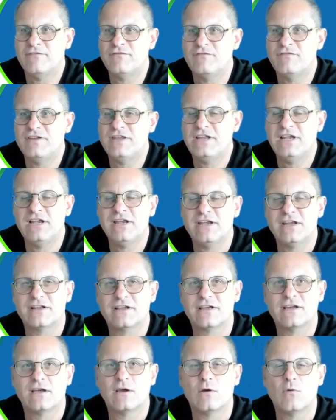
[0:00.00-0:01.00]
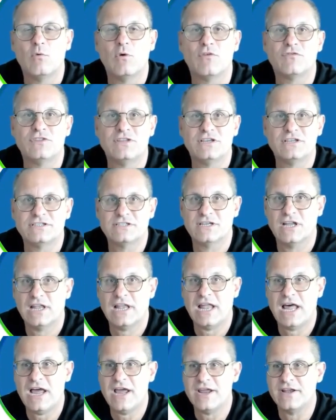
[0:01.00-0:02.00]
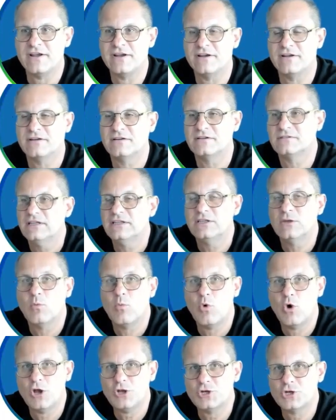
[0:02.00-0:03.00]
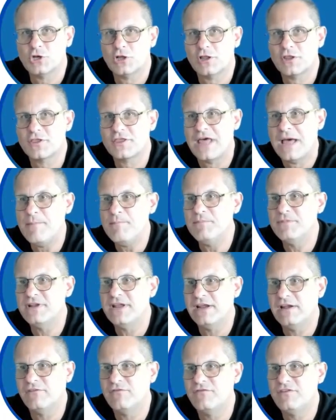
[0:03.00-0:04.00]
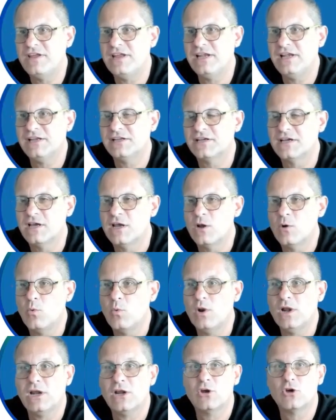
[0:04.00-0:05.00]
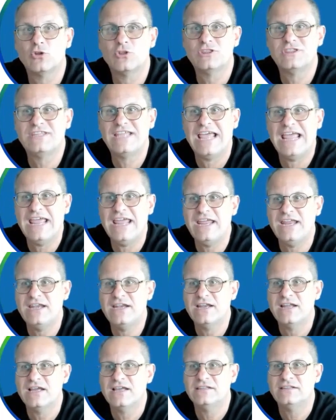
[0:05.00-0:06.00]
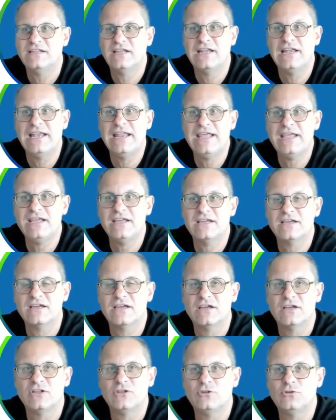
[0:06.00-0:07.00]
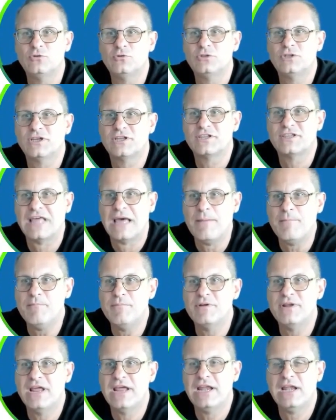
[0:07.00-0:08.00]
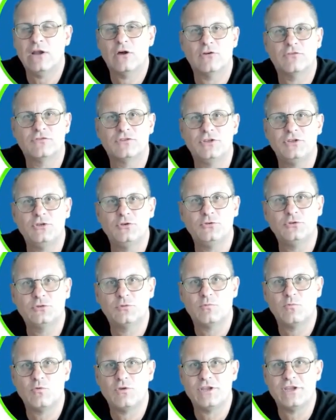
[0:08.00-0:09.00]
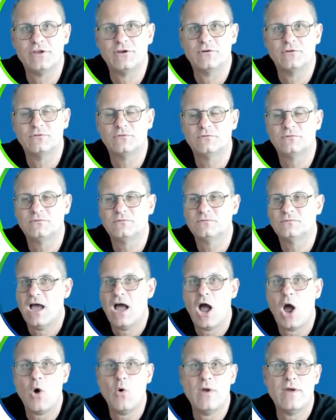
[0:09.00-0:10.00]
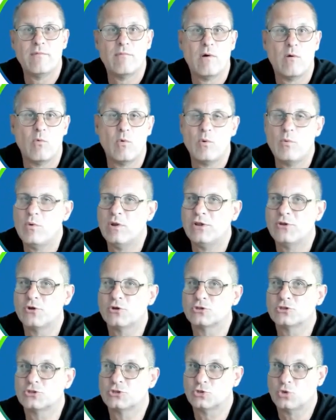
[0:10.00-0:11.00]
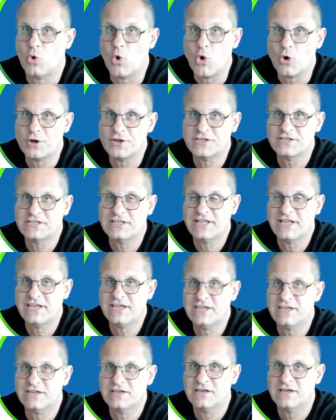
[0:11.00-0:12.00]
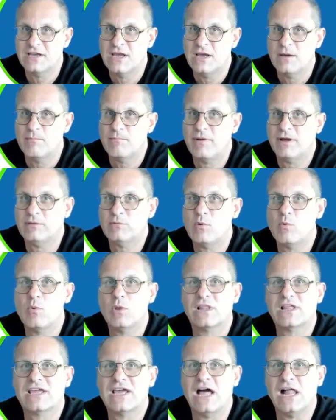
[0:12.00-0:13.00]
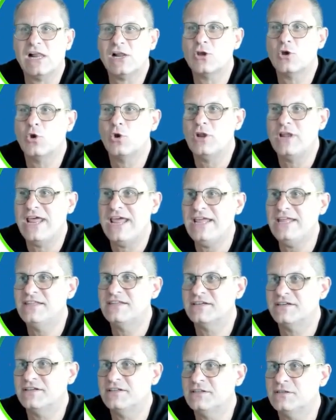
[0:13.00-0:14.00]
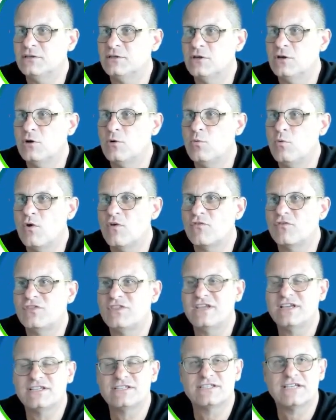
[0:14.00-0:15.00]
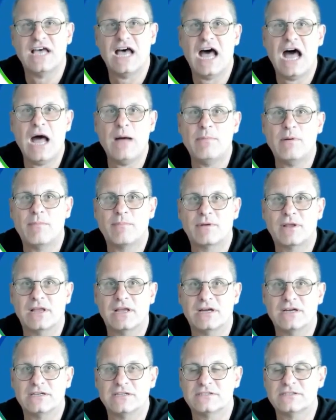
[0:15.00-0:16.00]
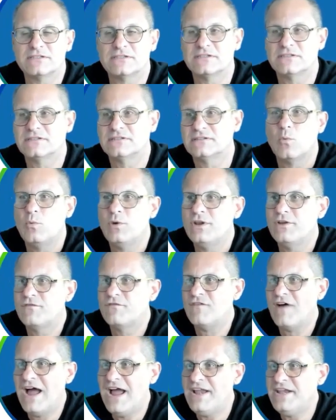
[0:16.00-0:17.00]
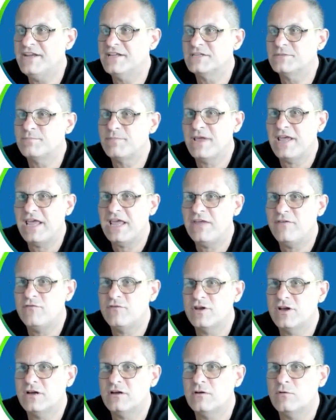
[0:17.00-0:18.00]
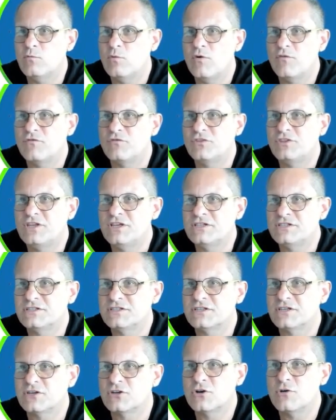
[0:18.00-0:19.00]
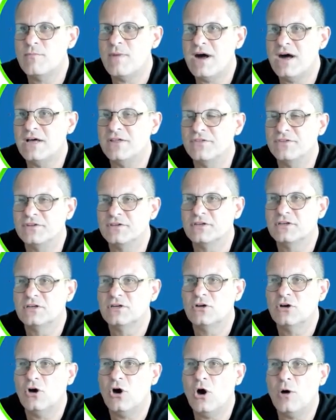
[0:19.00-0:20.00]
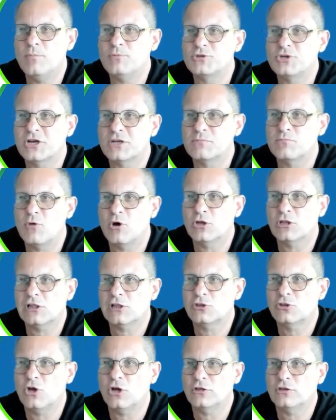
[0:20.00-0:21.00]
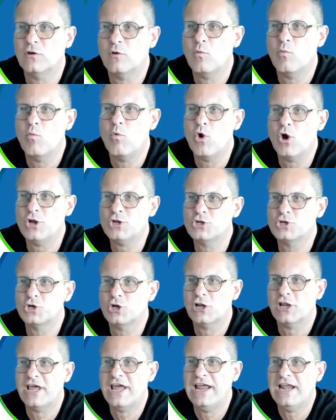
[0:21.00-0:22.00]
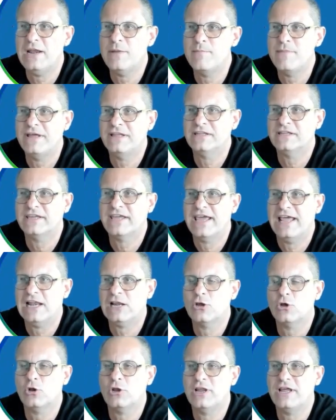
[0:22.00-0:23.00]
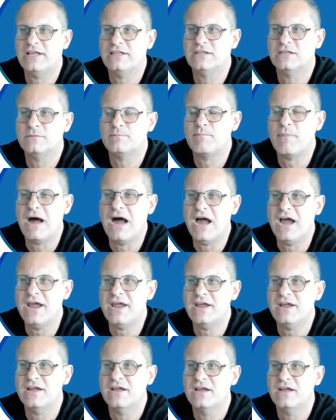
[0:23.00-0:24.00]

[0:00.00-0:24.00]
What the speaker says: field with this line. The virtual thumbnail field will contain the link to the thumbnail of the YouTube video. However, we will not store this link, but we will calculate it with this ABAP class. We define this behavior with this command, object_model.virtualElement calculated by